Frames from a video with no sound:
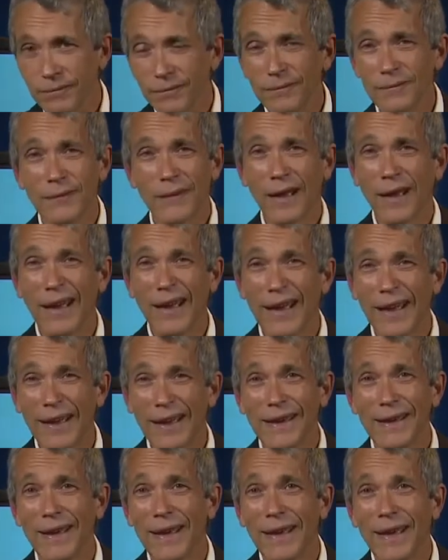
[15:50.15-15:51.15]

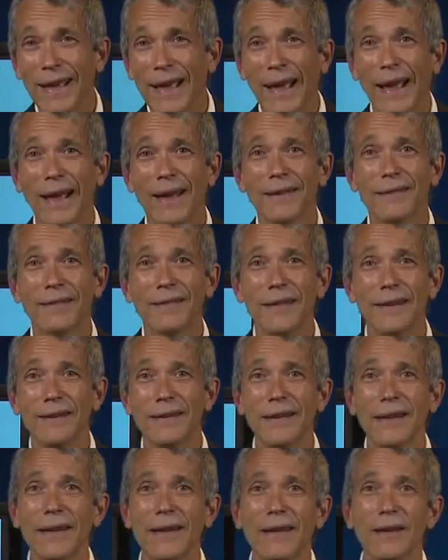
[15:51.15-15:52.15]
I asked the
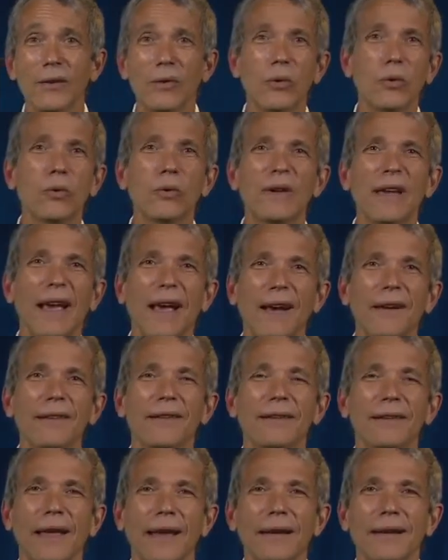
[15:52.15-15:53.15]
dean who
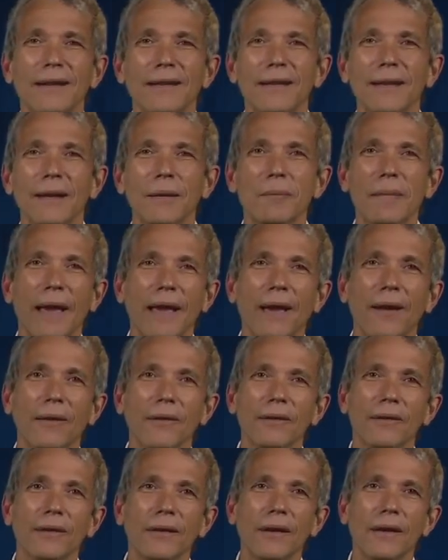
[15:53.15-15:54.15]
calculated the
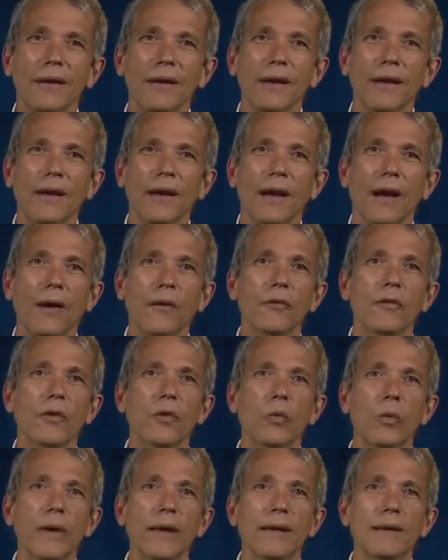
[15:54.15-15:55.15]
amount of the
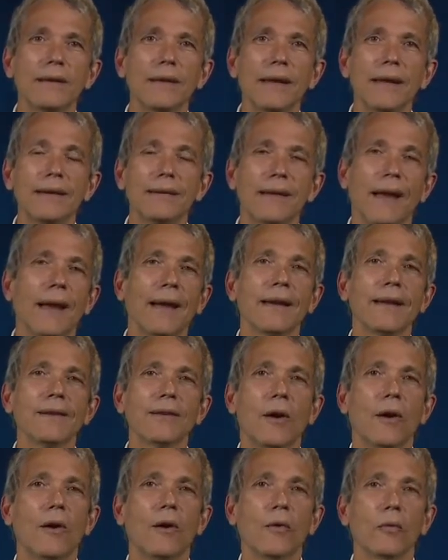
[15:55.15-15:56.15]
weekly dining
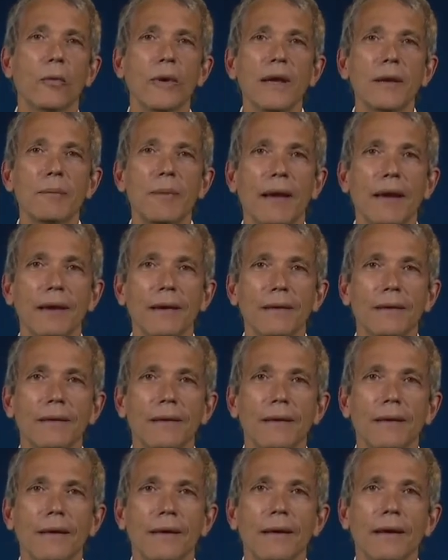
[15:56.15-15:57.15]
hall rebate.
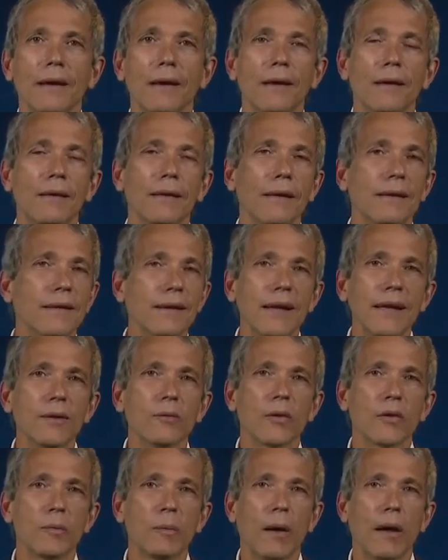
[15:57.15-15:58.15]
The dean
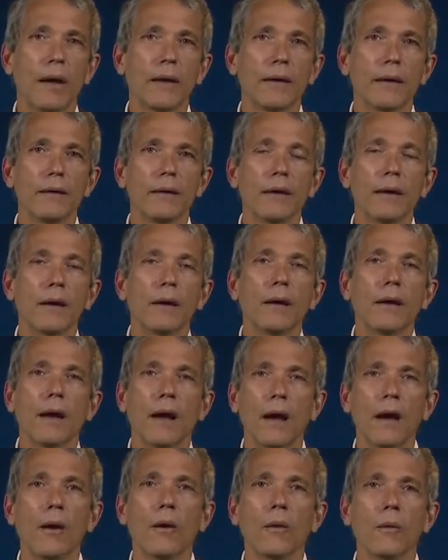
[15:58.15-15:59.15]
responded,
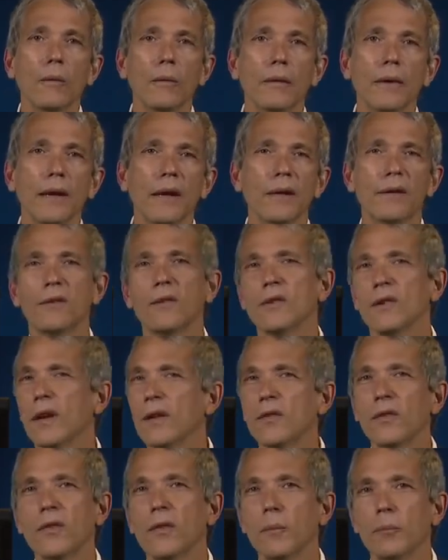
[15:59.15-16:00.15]
Oh, it's
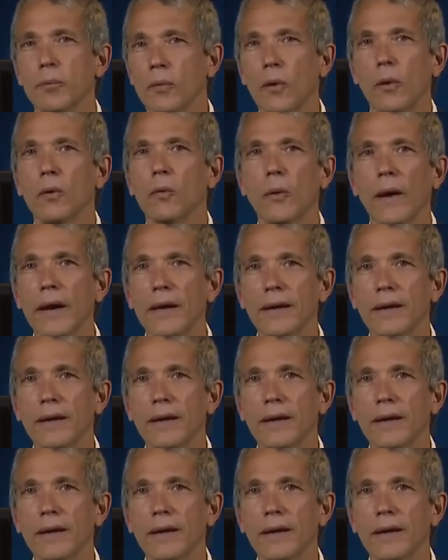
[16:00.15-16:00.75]
just the prorated